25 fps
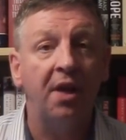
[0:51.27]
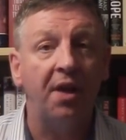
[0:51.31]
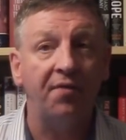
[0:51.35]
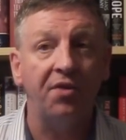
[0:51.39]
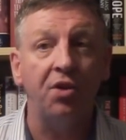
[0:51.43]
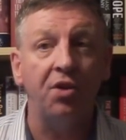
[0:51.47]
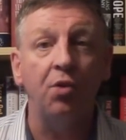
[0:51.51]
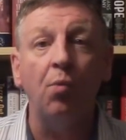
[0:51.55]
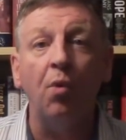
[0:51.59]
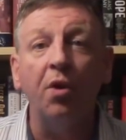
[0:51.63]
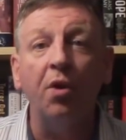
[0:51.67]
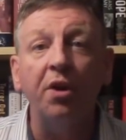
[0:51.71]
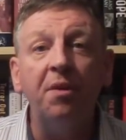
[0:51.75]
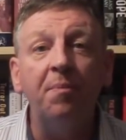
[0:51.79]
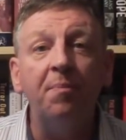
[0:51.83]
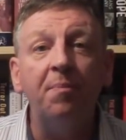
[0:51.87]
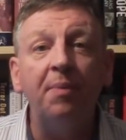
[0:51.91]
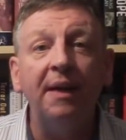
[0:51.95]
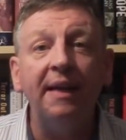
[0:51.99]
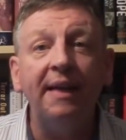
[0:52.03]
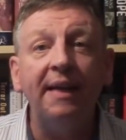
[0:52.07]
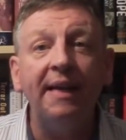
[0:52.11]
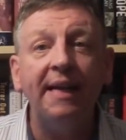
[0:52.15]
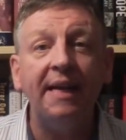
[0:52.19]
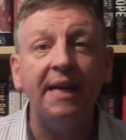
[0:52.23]
If you want to
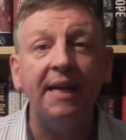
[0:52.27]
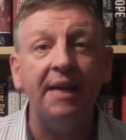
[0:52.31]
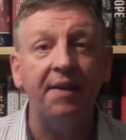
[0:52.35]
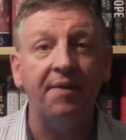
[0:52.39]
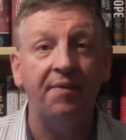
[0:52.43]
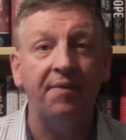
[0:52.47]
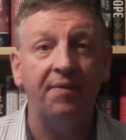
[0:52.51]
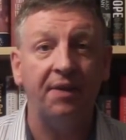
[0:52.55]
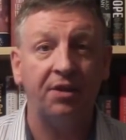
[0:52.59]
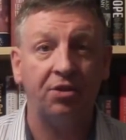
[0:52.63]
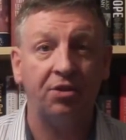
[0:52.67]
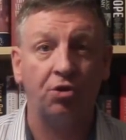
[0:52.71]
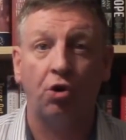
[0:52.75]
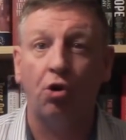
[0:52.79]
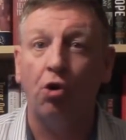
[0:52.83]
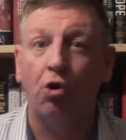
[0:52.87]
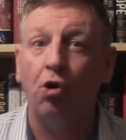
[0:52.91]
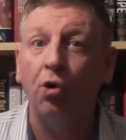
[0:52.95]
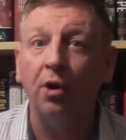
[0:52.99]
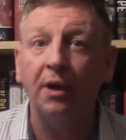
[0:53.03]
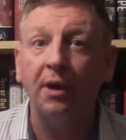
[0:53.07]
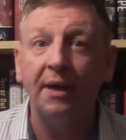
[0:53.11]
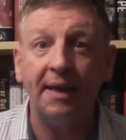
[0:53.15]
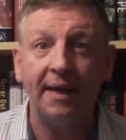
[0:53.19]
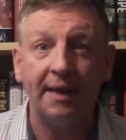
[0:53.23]
believe it's
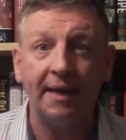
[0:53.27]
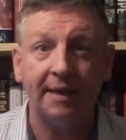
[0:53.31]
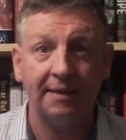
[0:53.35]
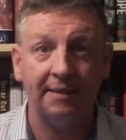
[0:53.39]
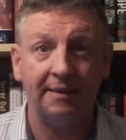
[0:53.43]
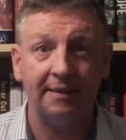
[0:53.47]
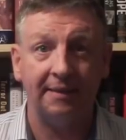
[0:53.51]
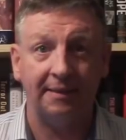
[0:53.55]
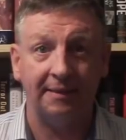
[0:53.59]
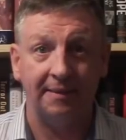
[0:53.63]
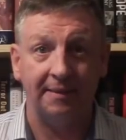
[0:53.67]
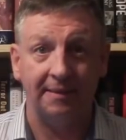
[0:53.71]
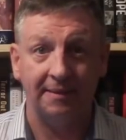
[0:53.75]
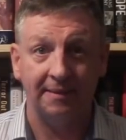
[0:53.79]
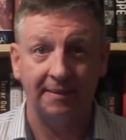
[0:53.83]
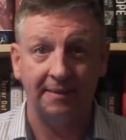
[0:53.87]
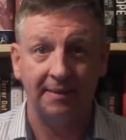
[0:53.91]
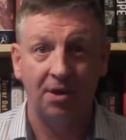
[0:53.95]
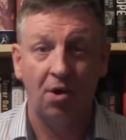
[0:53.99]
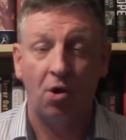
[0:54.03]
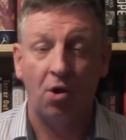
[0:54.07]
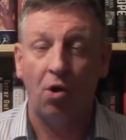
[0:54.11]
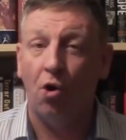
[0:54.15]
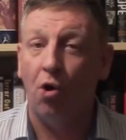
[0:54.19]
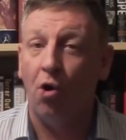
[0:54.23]
all an accident,
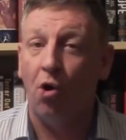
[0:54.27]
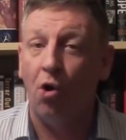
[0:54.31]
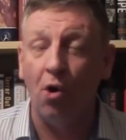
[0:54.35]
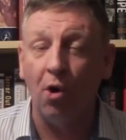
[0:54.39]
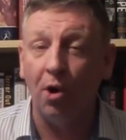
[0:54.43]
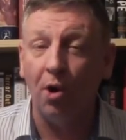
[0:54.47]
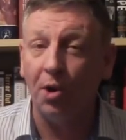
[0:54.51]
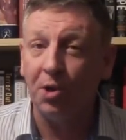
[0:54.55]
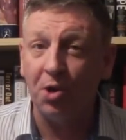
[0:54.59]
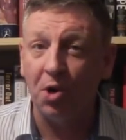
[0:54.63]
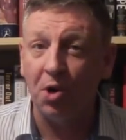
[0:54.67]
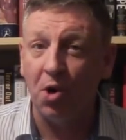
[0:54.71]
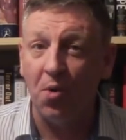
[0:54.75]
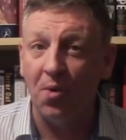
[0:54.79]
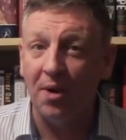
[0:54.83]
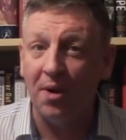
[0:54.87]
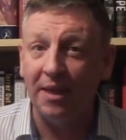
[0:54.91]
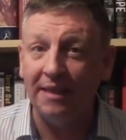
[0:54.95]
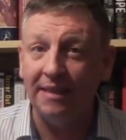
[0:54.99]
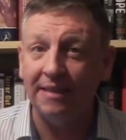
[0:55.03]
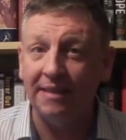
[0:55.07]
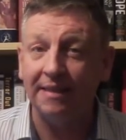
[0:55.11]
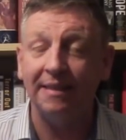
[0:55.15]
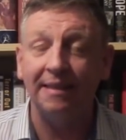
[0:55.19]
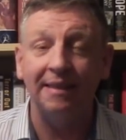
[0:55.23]
all a
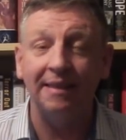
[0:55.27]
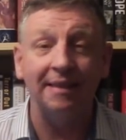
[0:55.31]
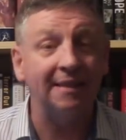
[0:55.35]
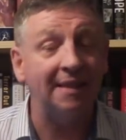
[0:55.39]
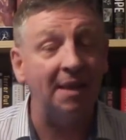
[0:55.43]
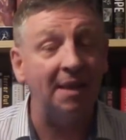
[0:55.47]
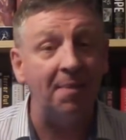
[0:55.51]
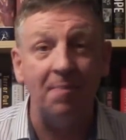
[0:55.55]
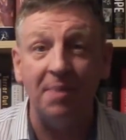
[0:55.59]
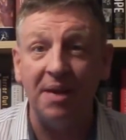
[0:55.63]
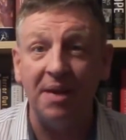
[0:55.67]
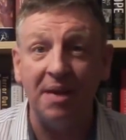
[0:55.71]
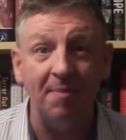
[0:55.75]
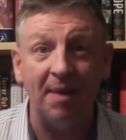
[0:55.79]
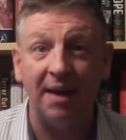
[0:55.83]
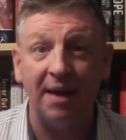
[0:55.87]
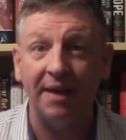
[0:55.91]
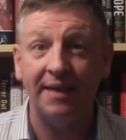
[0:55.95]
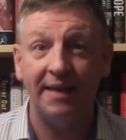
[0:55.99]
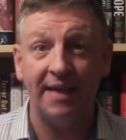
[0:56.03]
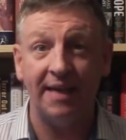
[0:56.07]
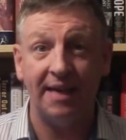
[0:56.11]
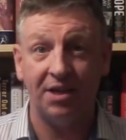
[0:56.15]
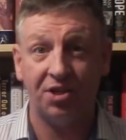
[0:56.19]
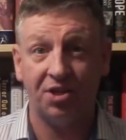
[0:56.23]
coincidence, then be my
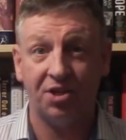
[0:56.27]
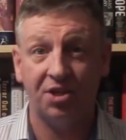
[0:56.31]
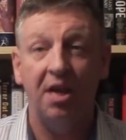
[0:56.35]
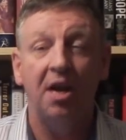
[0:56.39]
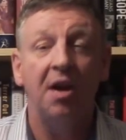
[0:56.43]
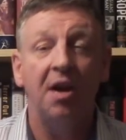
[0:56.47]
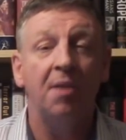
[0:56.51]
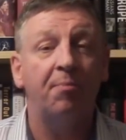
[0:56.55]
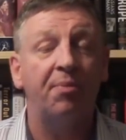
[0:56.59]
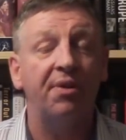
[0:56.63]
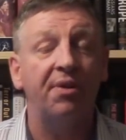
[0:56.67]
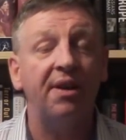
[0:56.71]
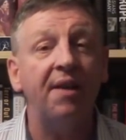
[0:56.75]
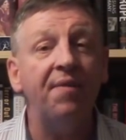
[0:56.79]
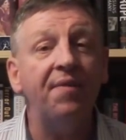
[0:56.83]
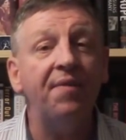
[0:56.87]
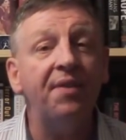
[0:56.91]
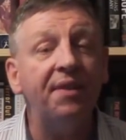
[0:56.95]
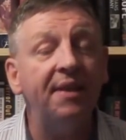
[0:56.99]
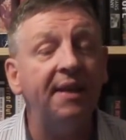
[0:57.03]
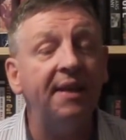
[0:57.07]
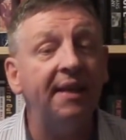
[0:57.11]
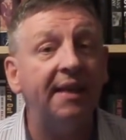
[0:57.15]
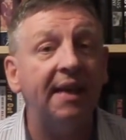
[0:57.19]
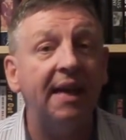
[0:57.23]
guest. But
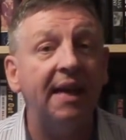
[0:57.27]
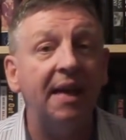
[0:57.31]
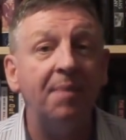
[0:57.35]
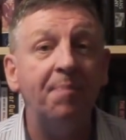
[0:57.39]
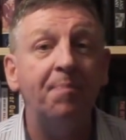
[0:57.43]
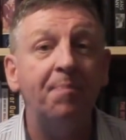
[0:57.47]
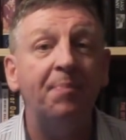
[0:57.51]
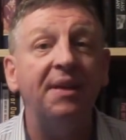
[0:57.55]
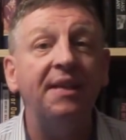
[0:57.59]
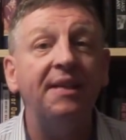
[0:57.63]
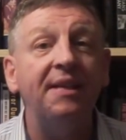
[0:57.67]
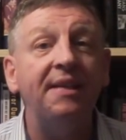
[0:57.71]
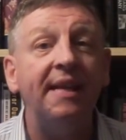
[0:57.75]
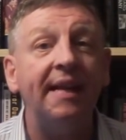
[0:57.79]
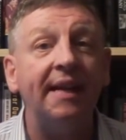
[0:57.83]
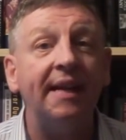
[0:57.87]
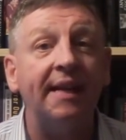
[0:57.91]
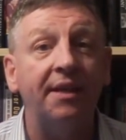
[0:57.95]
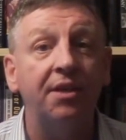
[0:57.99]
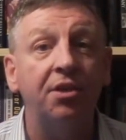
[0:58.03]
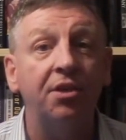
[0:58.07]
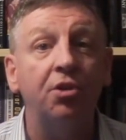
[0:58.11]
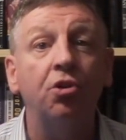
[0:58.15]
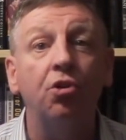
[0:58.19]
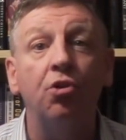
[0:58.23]
everything I
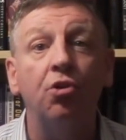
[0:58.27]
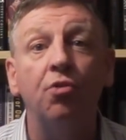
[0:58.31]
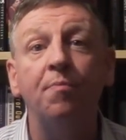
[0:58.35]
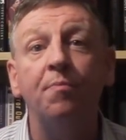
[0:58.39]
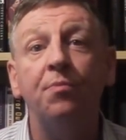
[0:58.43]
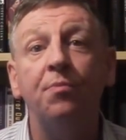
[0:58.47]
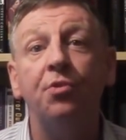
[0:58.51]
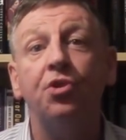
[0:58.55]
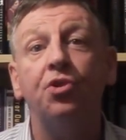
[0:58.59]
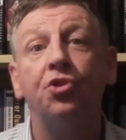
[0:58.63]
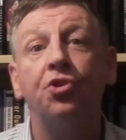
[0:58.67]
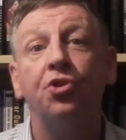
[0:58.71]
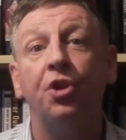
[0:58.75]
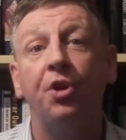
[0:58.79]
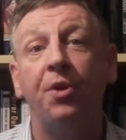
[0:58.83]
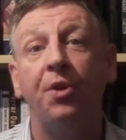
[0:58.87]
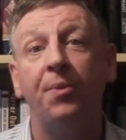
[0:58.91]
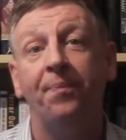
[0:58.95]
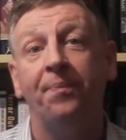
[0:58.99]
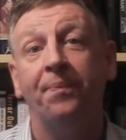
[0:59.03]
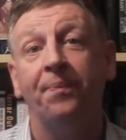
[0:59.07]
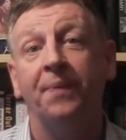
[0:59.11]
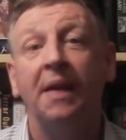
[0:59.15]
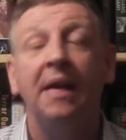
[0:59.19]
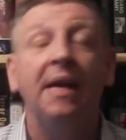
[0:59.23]
predict comes
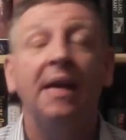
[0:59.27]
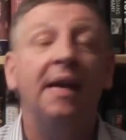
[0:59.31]
true.